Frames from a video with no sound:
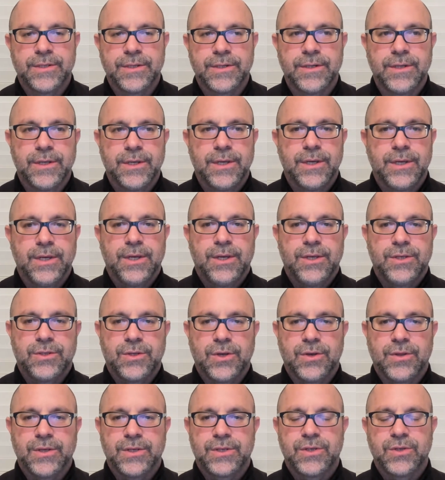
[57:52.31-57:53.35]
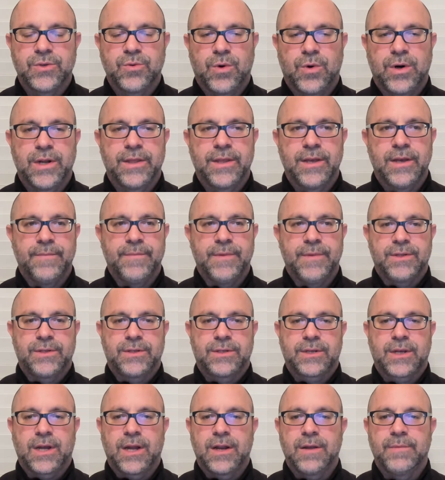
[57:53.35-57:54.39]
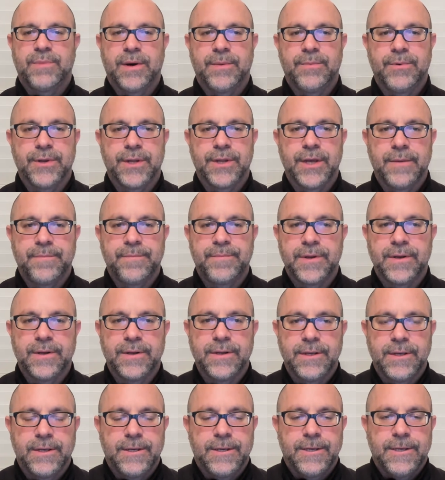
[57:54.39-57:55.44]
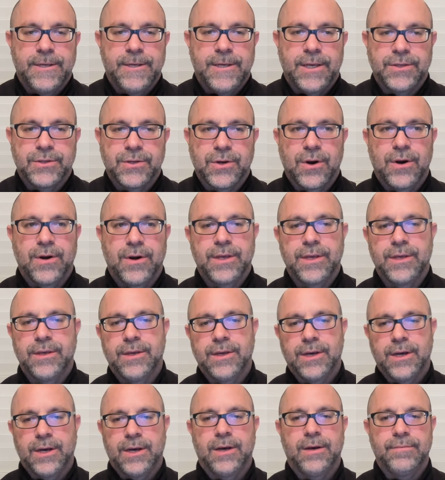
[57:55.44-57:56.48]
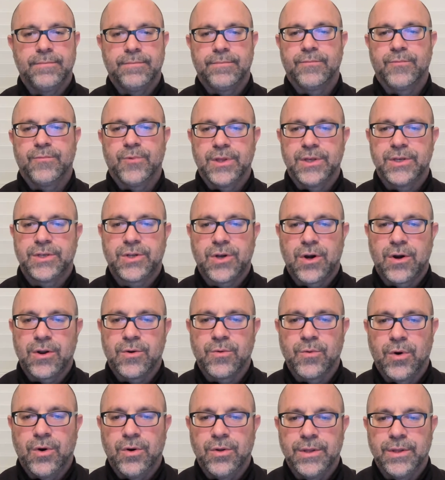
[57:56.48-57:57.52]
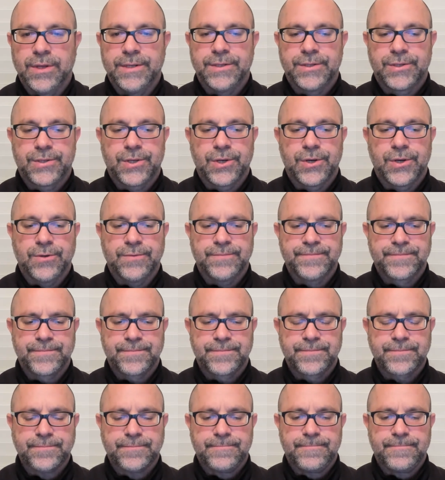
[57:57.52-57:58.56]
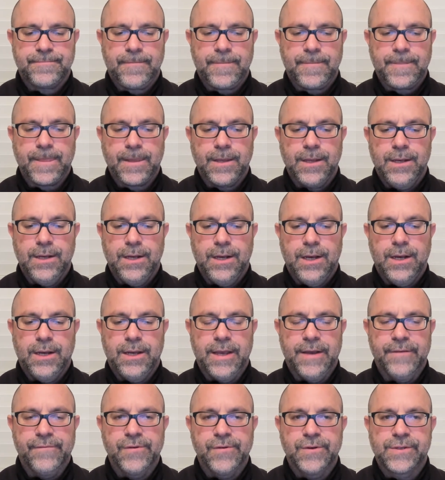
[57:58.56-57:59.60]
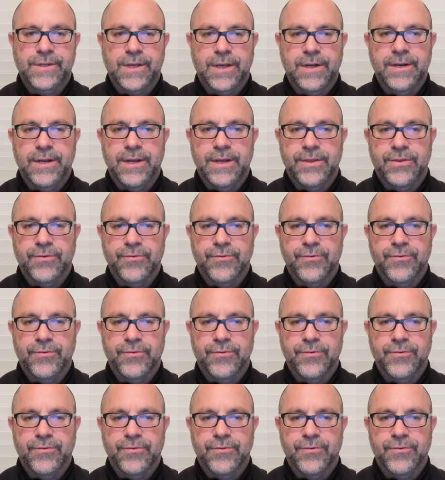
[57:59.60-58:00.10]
And so this is one of them that's kind of bubbled up and has already really started rolling. So every Sunday at